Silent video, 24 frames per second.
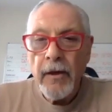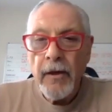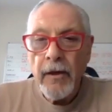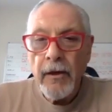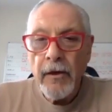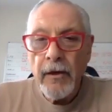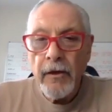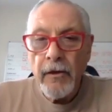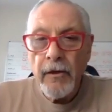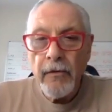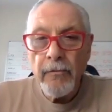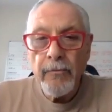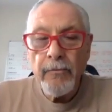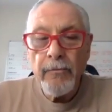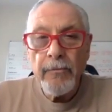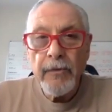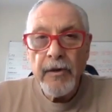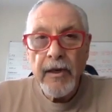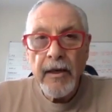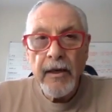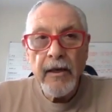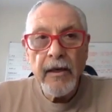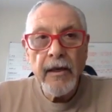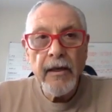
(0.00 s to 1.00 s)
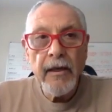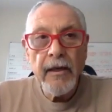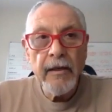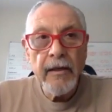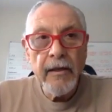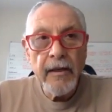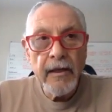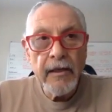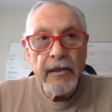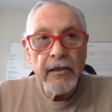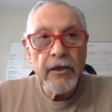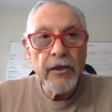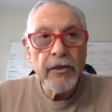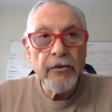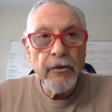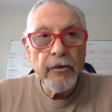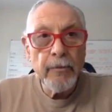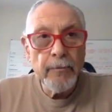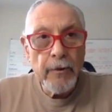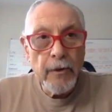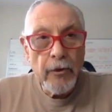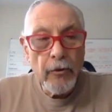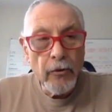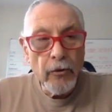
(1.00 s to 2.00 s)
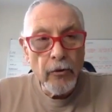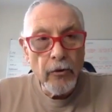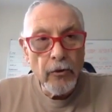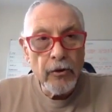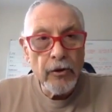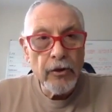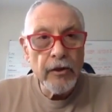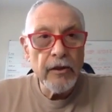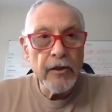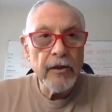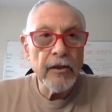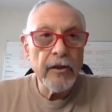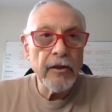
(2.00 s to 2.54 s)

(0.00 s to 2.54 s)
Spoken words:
you know, taking the necessary precautions